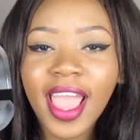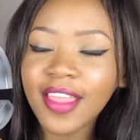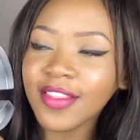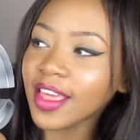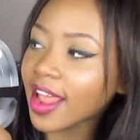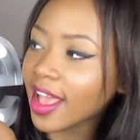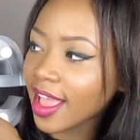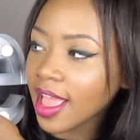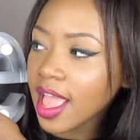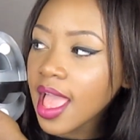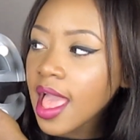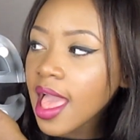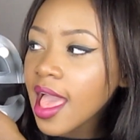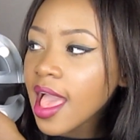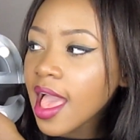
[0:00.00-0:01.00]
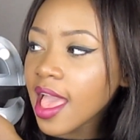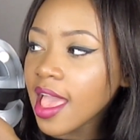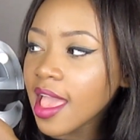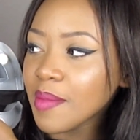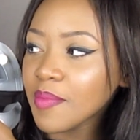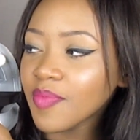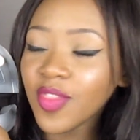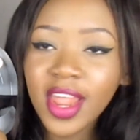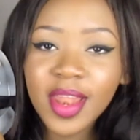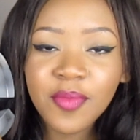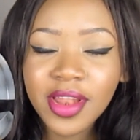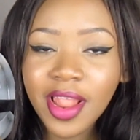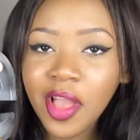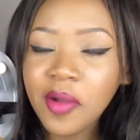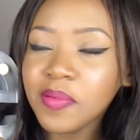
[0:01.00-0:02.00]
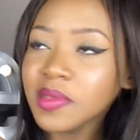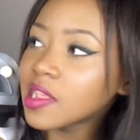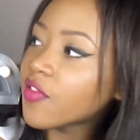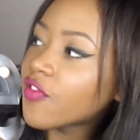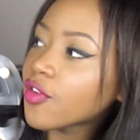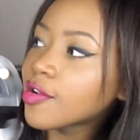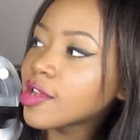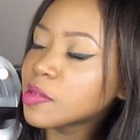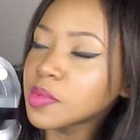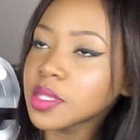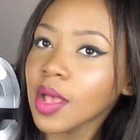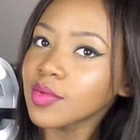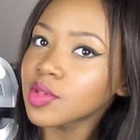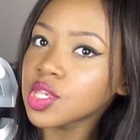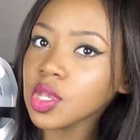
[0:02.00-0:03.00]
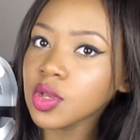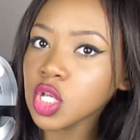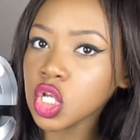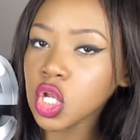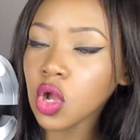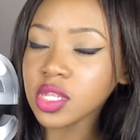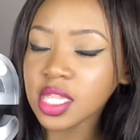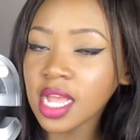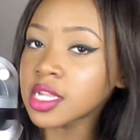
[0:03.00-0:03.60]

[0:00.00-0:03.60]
And then I Then when I opened this for Christmas, I was so shocked.